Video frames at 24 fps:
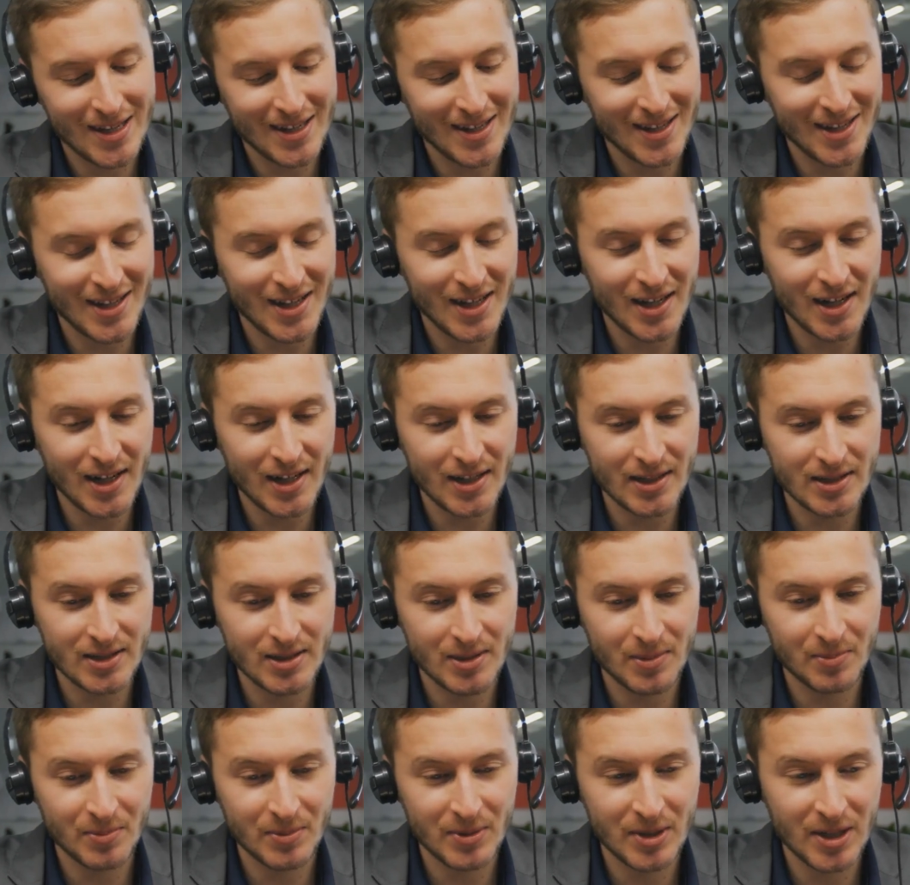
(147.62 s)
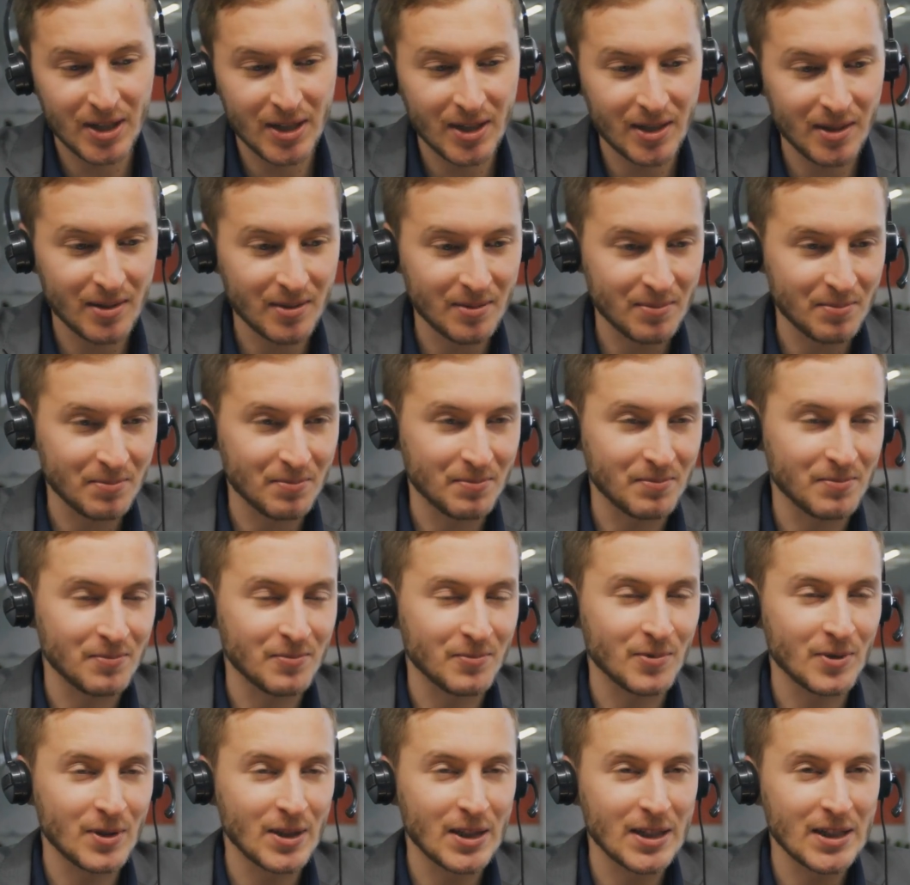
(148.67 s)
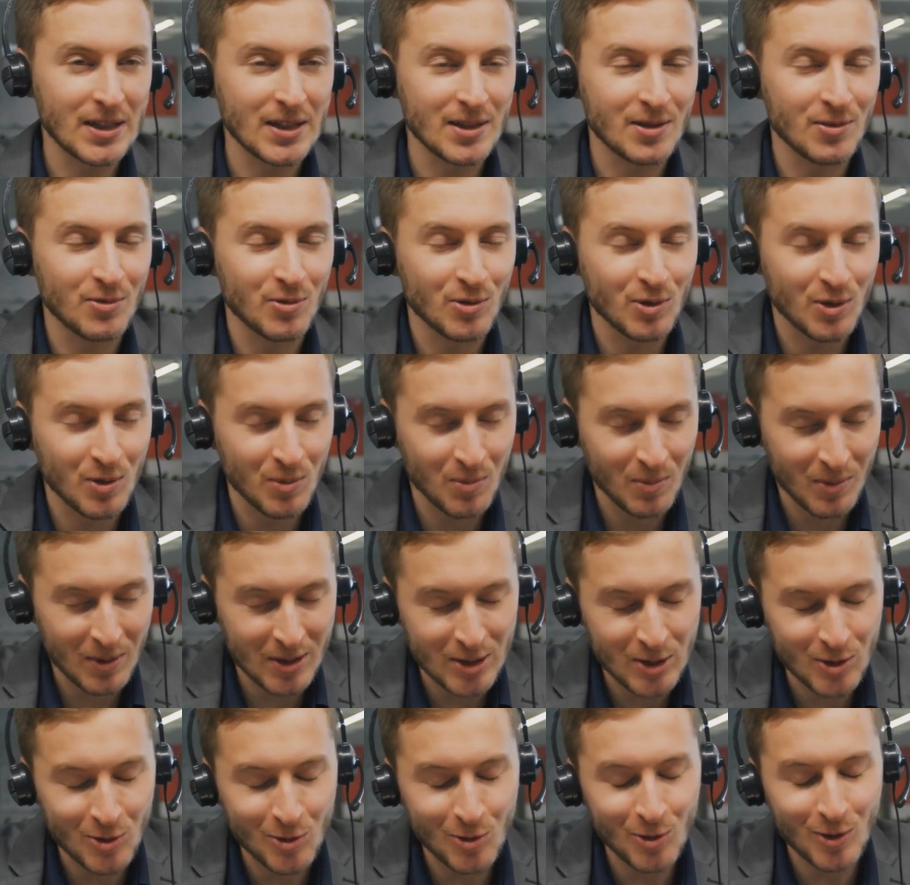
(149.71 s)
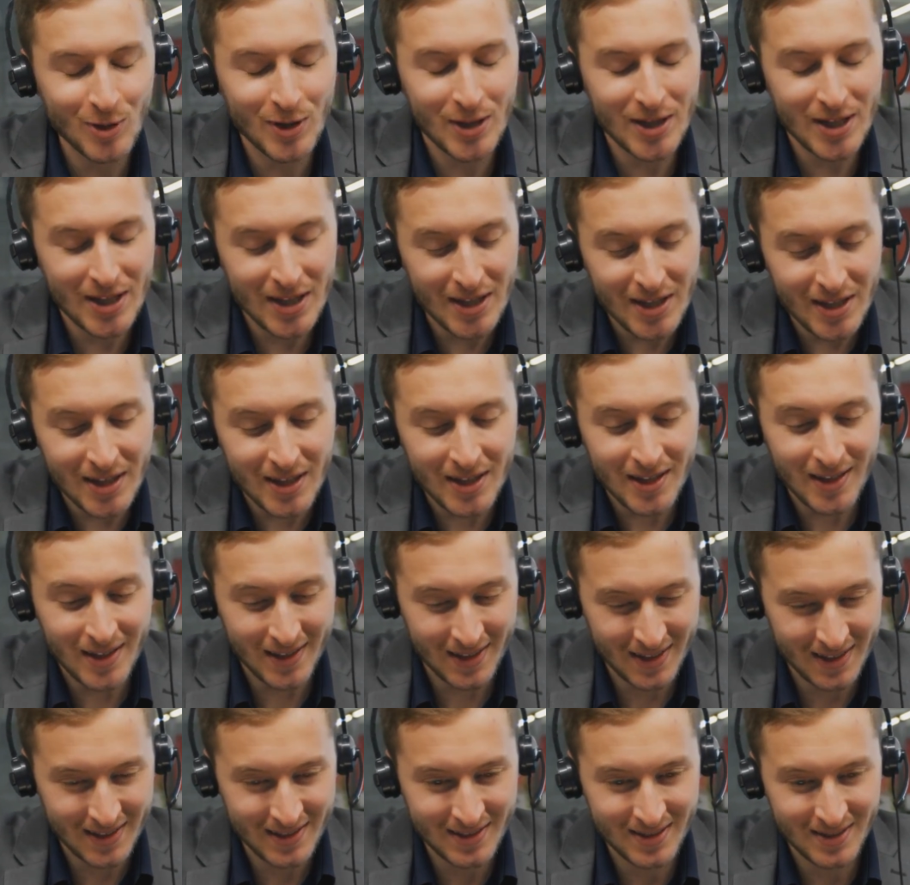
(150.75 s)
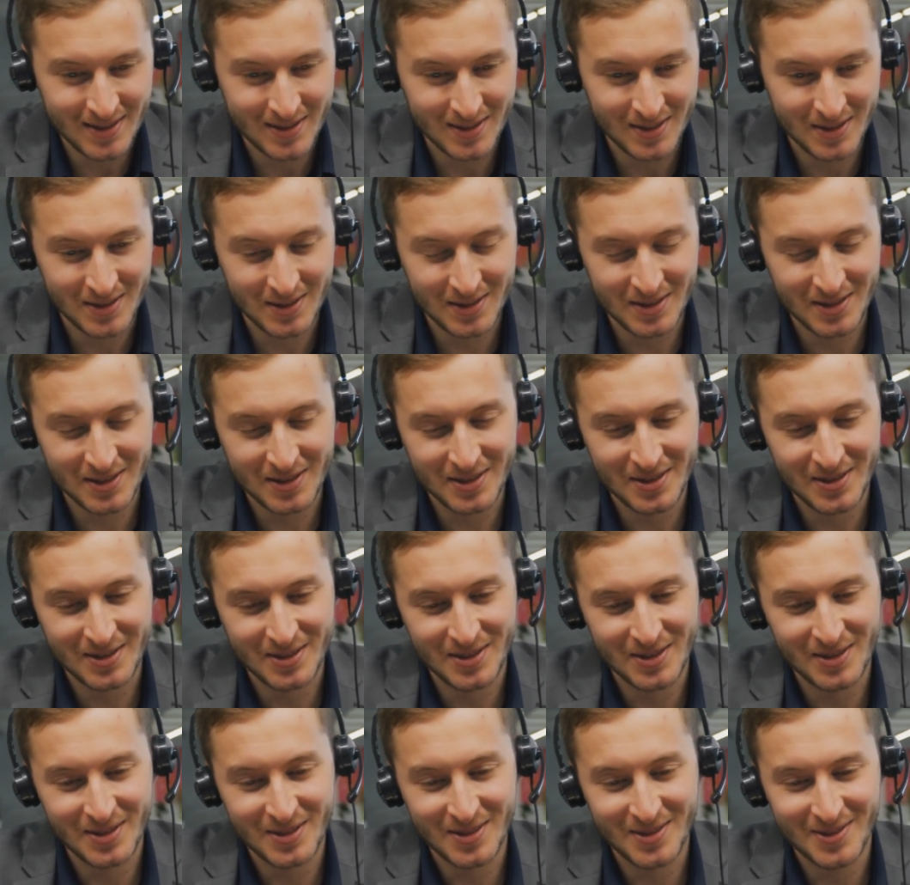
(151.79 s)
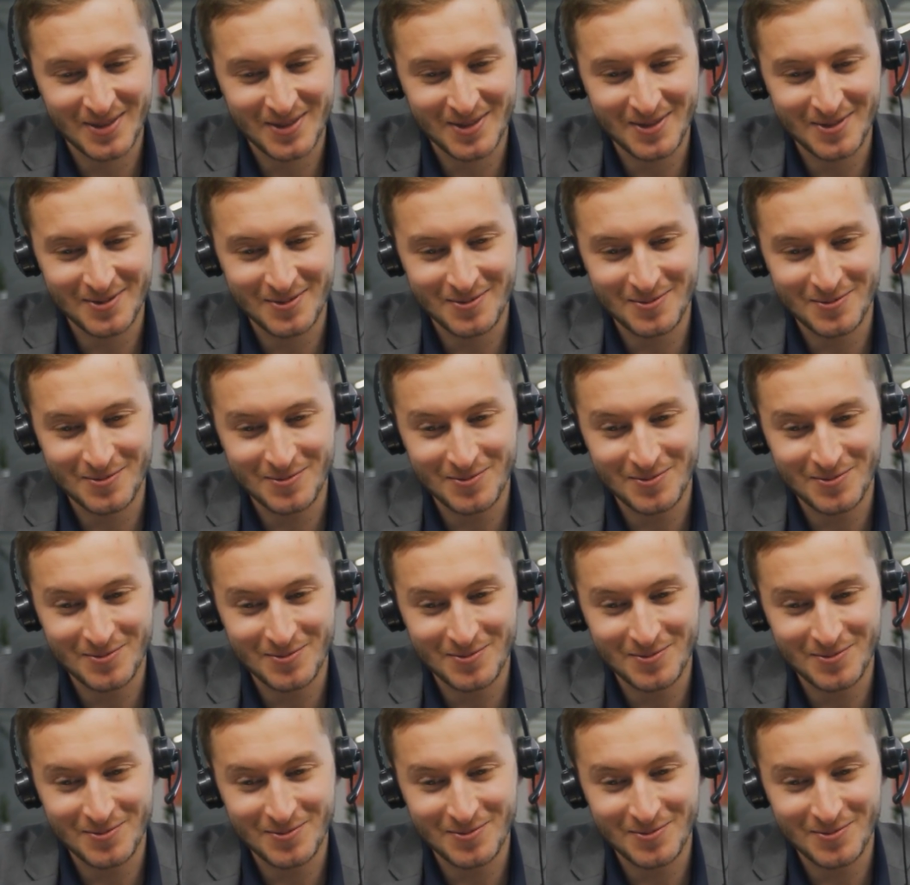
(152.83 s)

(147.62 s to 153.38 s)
differently. These jurisdictions are famous for privacy and tax neutrality. The